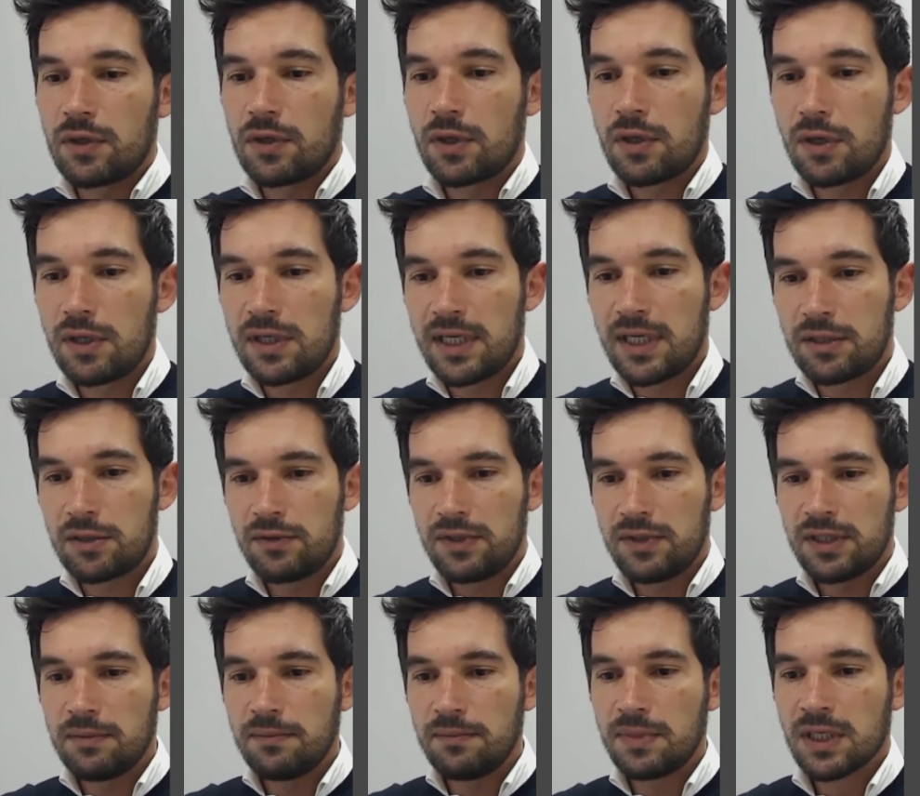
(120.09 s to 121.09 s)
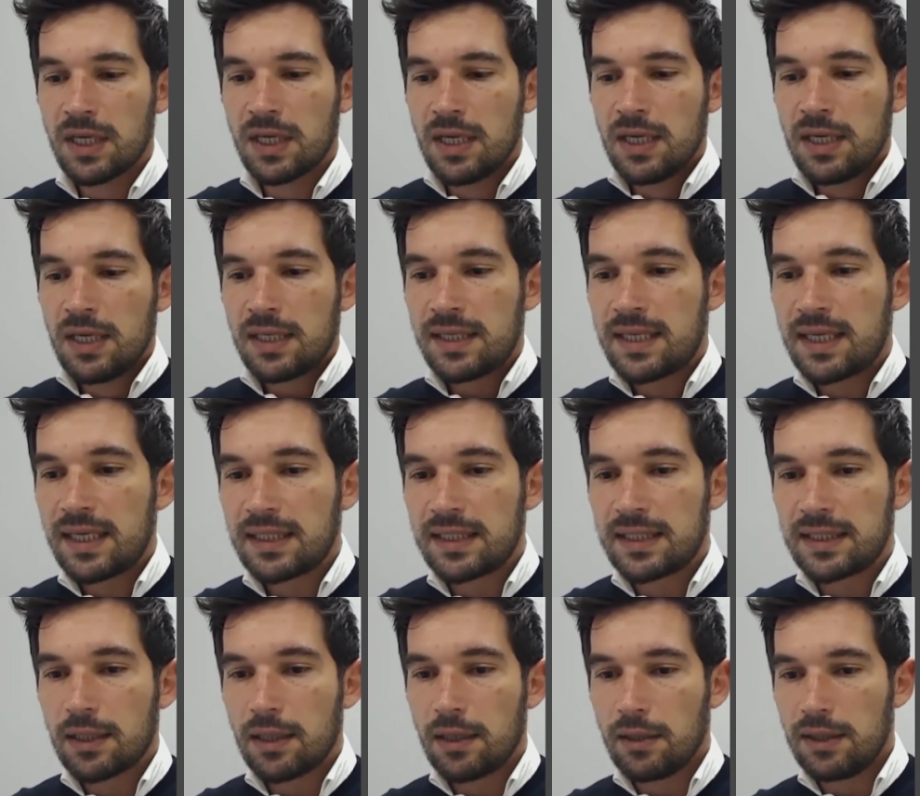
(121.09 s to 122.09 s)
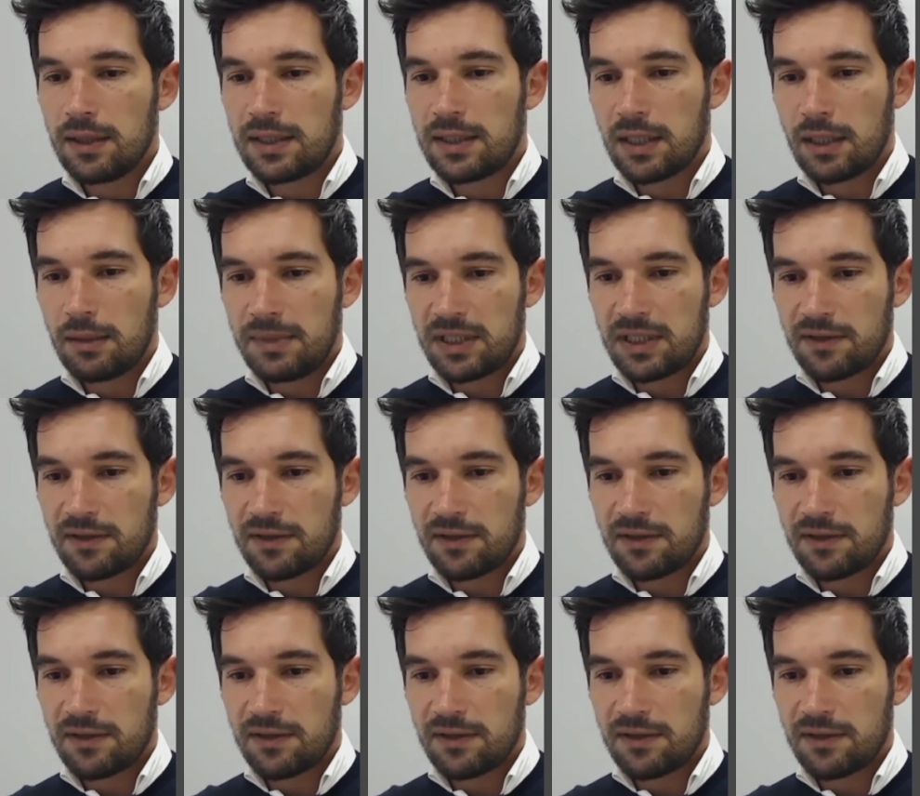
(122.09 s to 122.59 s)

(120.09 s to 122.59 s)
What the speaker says: coil aneurysms takes a little bit of